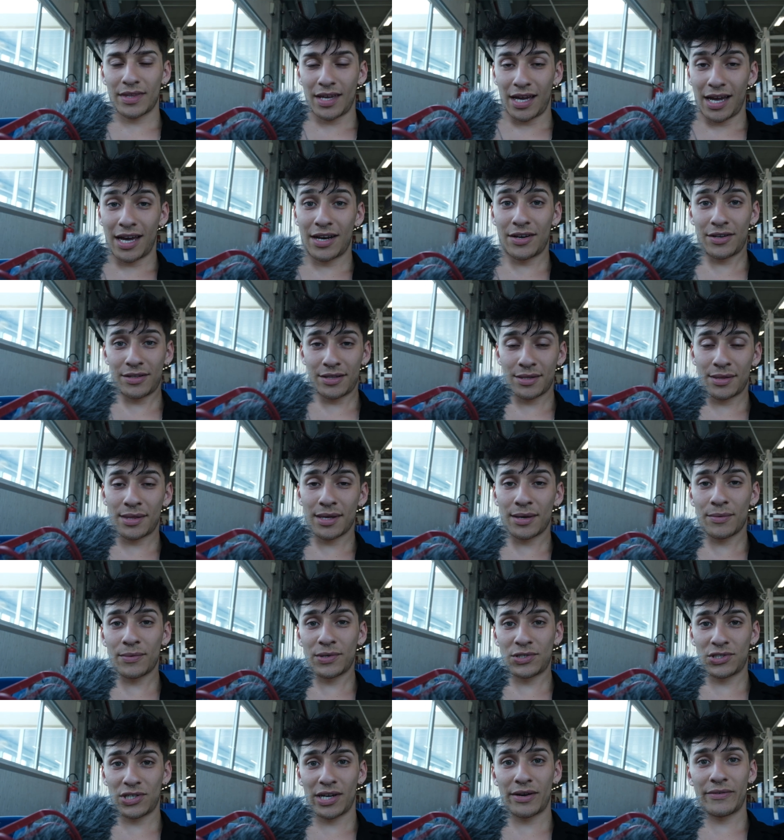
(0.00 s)
Another thing
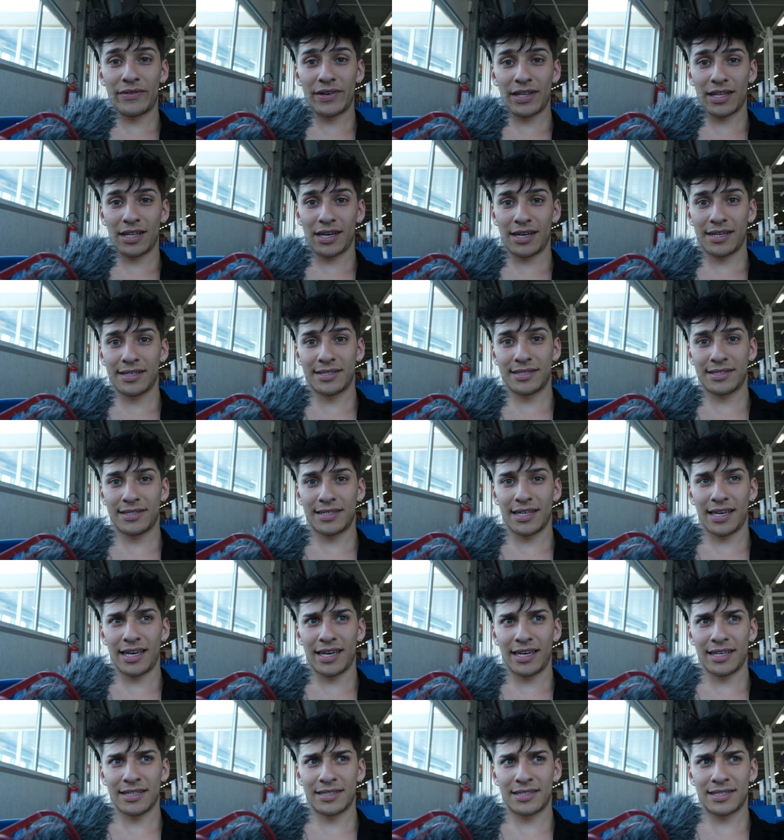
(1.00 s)
which I realized,
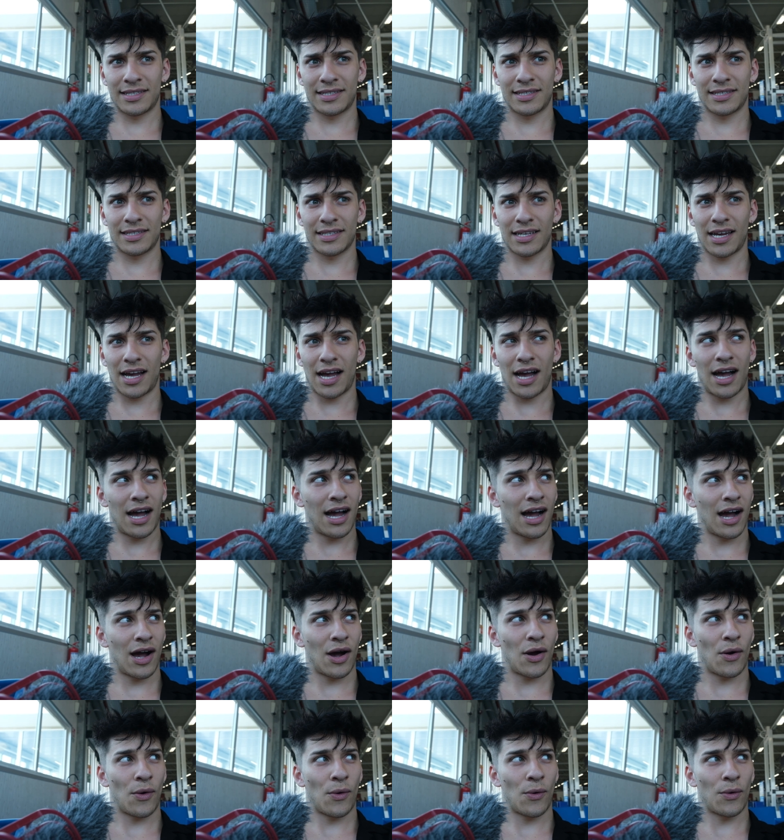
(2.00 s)
it's
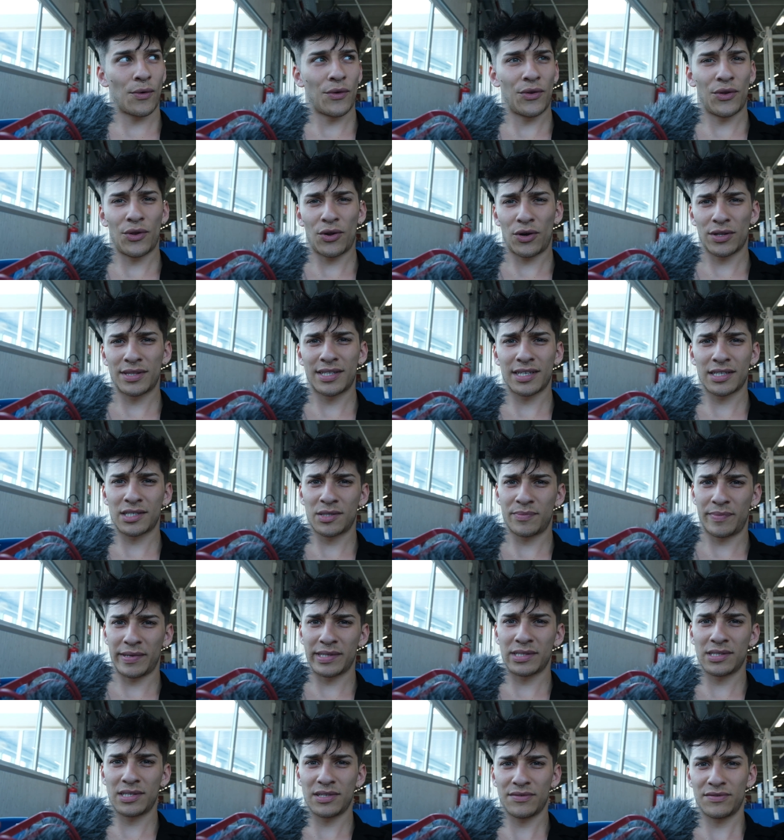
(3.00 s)
how not
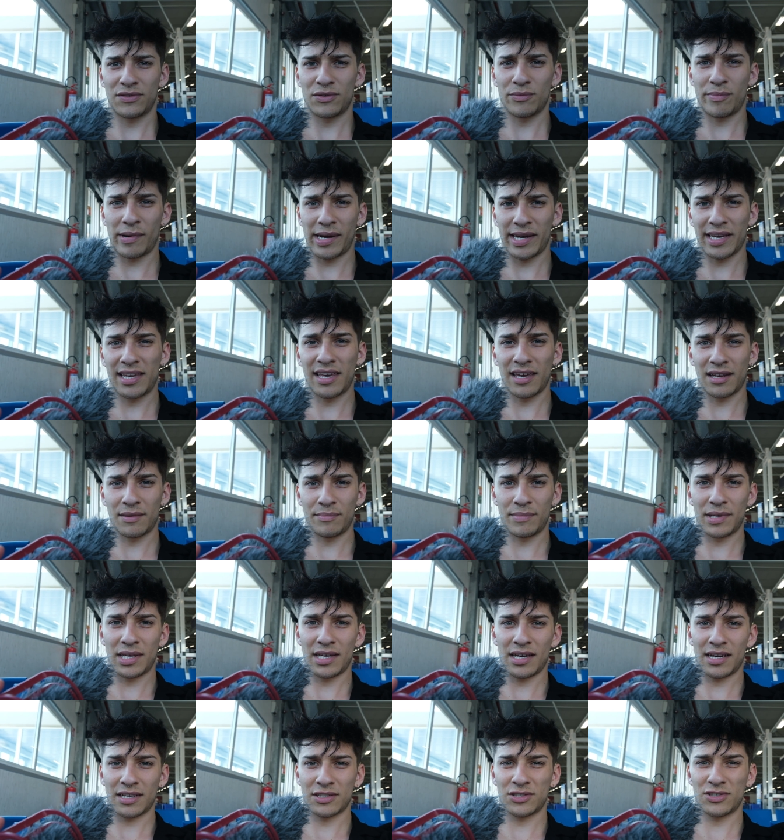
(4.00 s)
expensive Dubai can
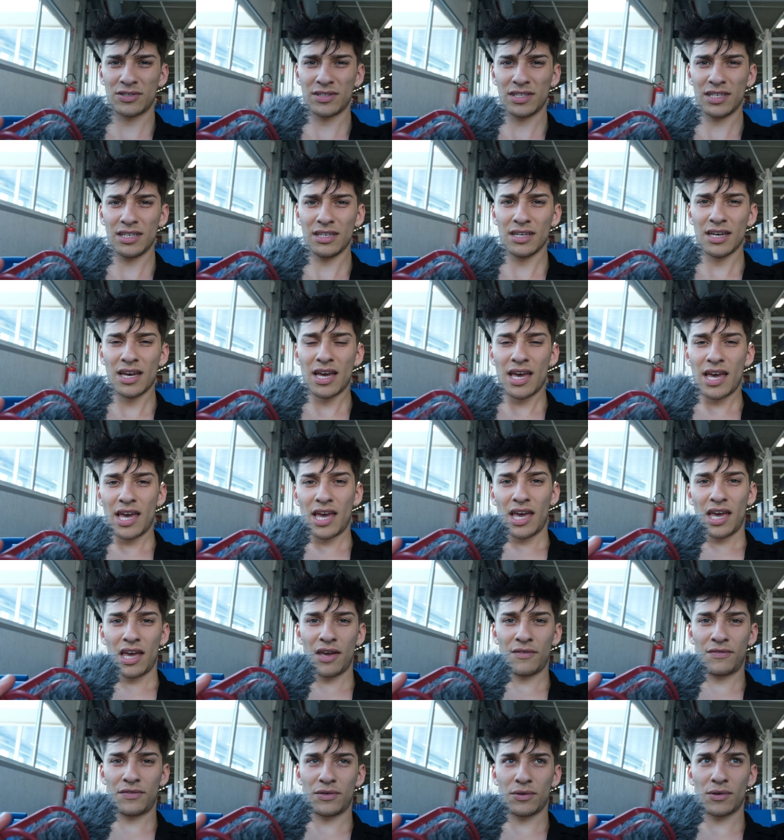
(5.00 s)
be actually.
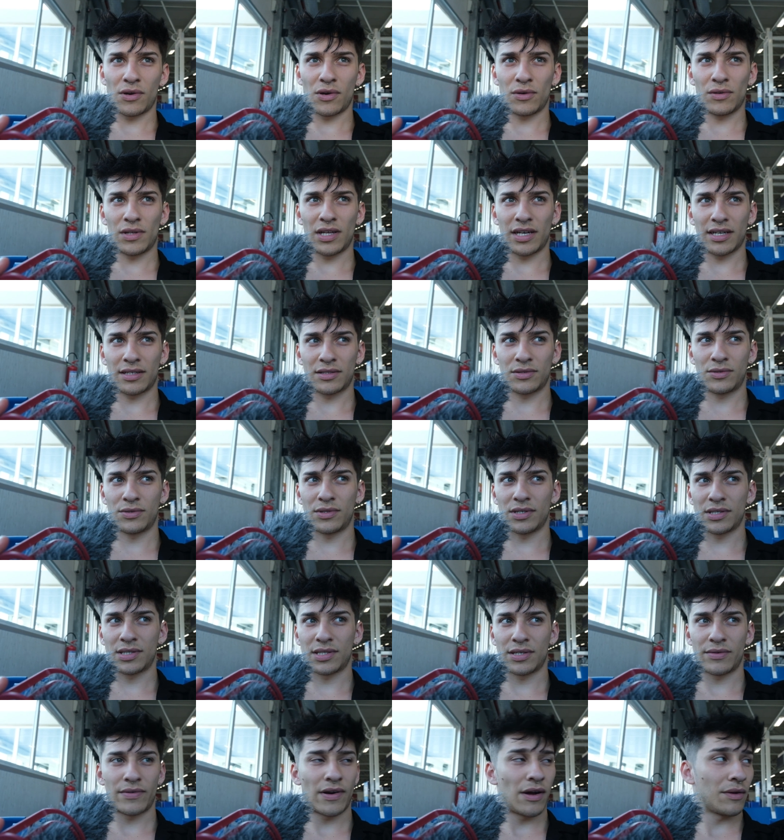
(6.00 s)
If you go like to the
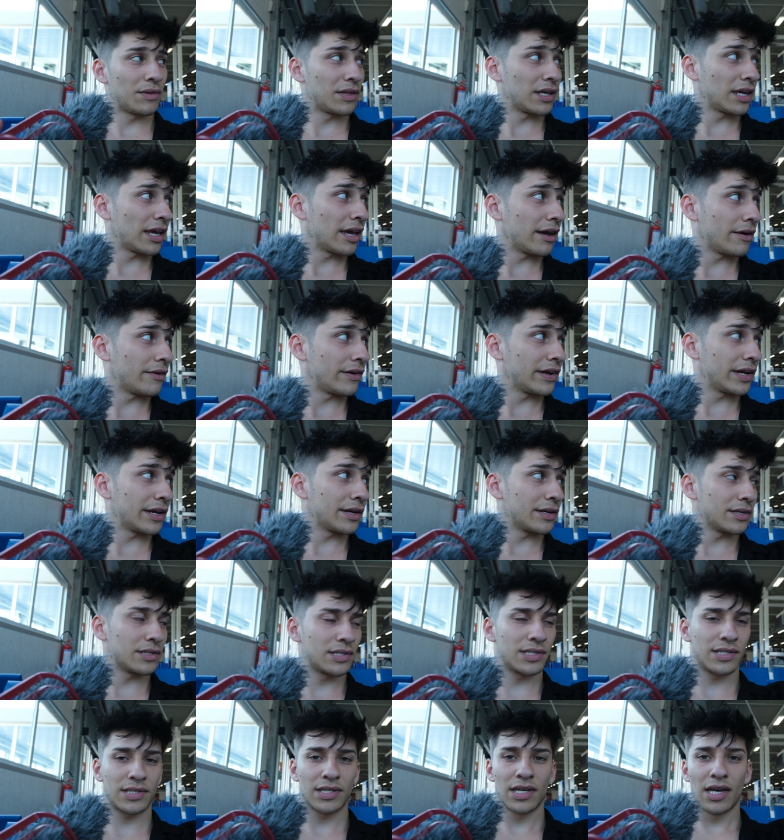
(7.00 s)
surrounding
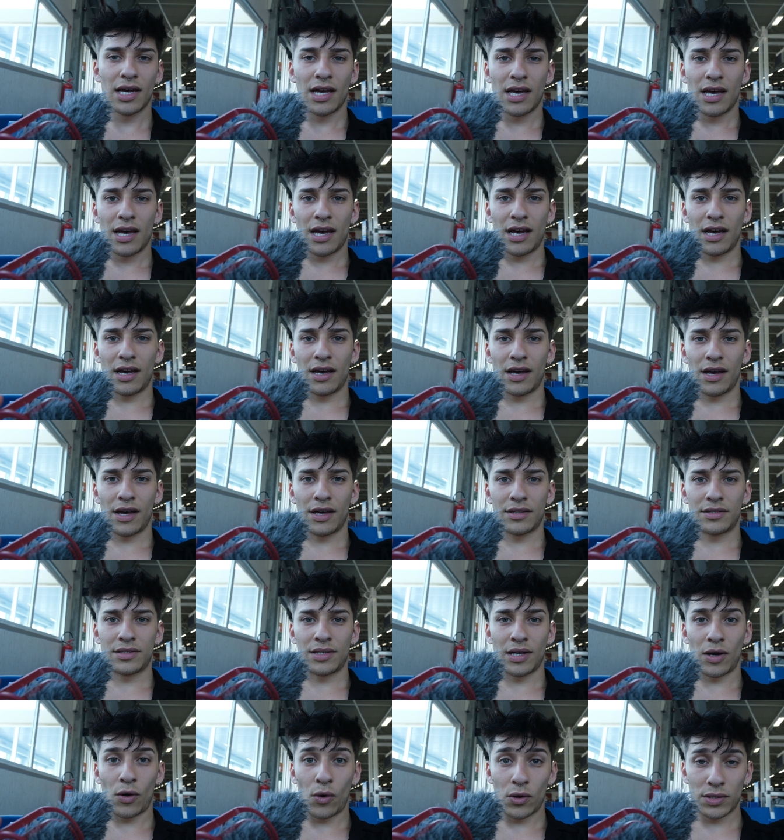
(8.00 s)
areas,
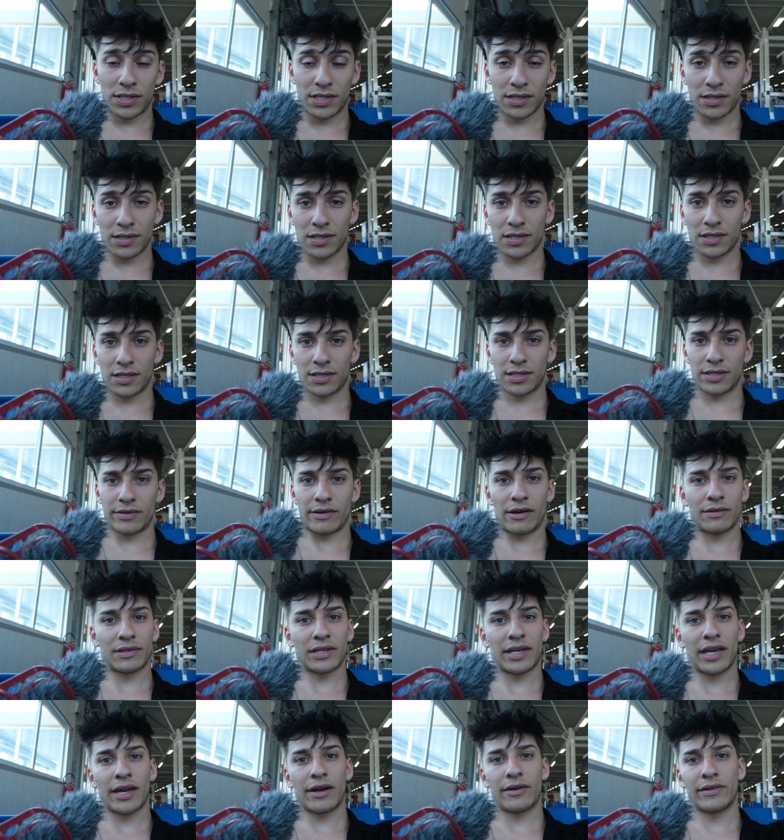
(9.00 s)
the hotels in the
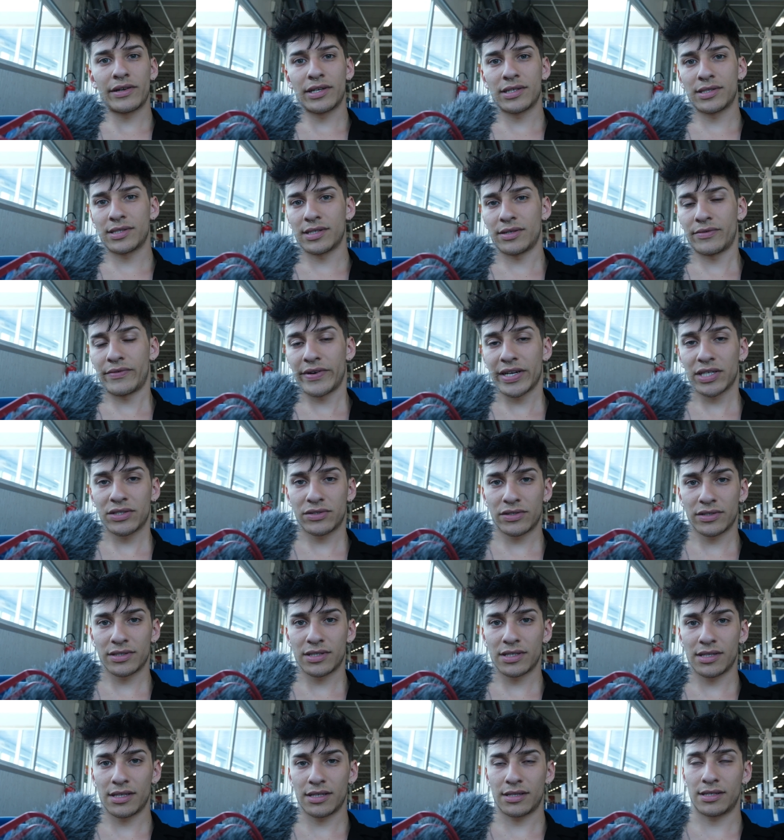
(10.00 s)
surrounding areas, the
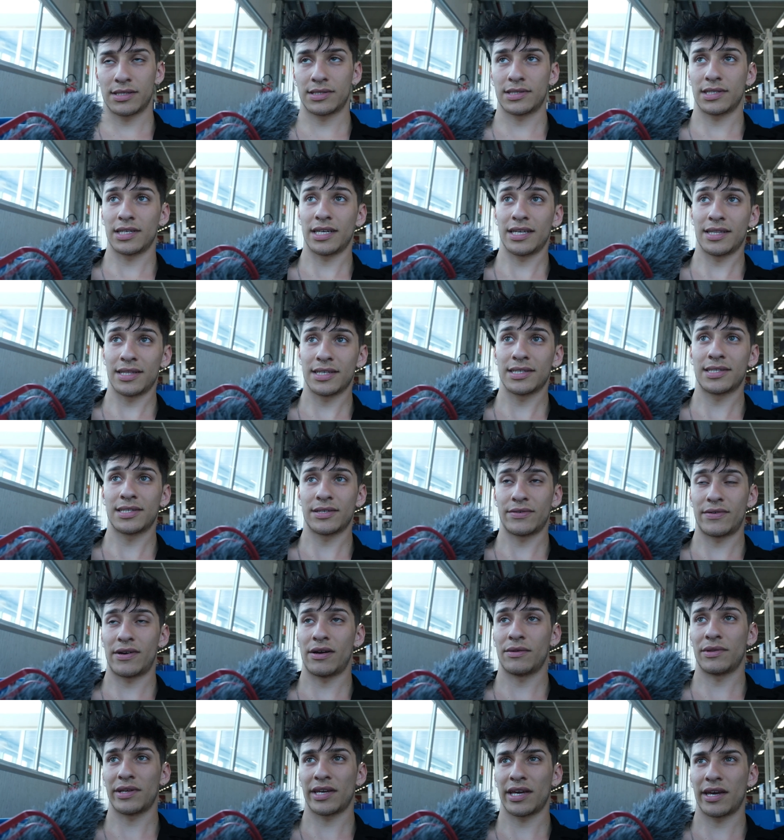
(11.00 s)
restaurants in the
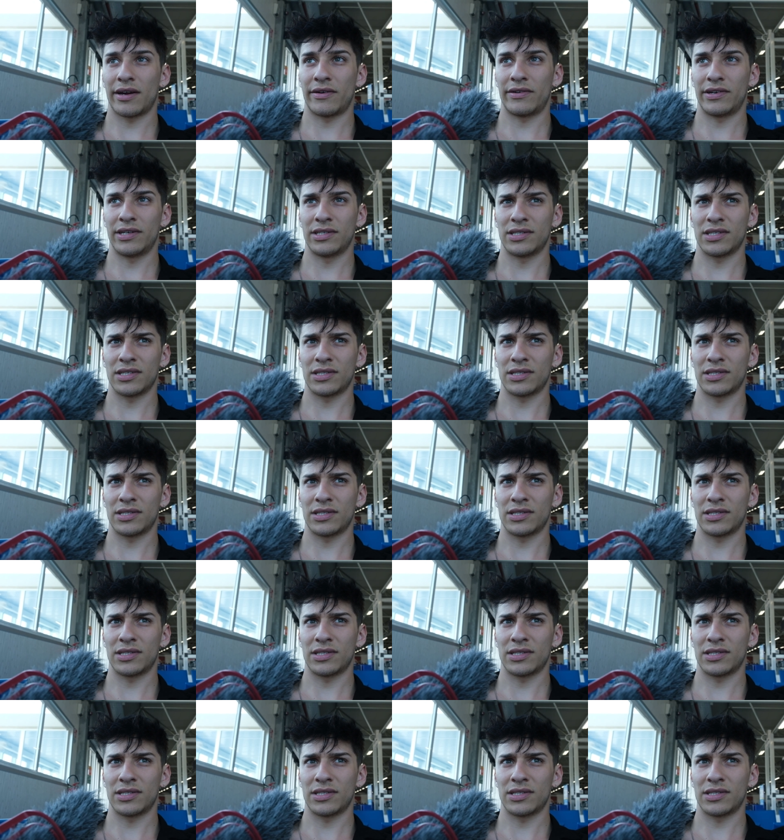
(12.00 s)
surrounding areas,